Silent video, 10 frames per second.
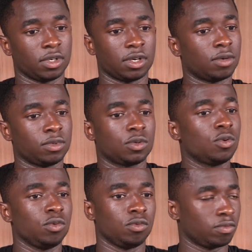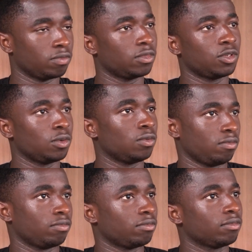I was cool. So
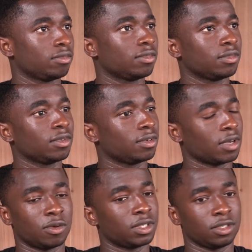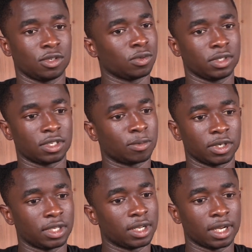I wasn't so
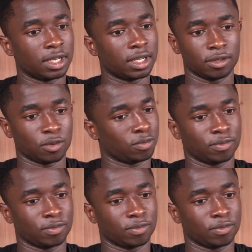disappointed like that, no.